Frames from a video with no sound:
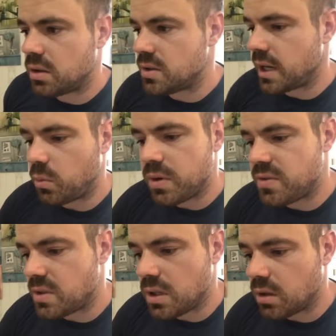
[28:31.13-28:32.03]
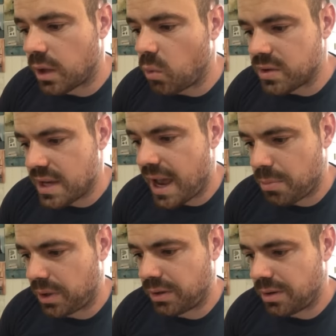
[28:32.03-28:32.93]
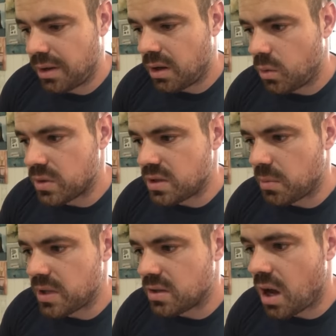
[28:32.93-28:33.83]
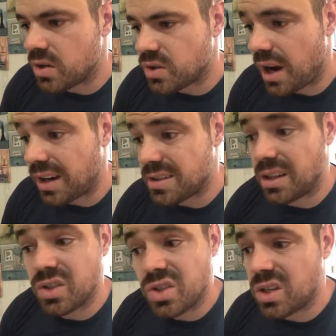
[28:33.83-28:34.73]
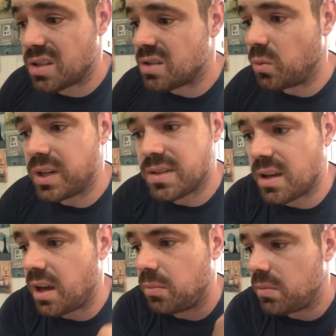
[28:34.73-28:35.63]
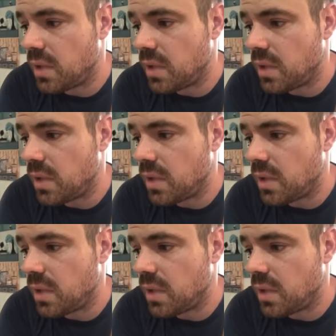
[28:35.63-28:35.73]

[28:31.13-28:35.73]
because like we've seen like what's happened with some of these contracts in just a week's time.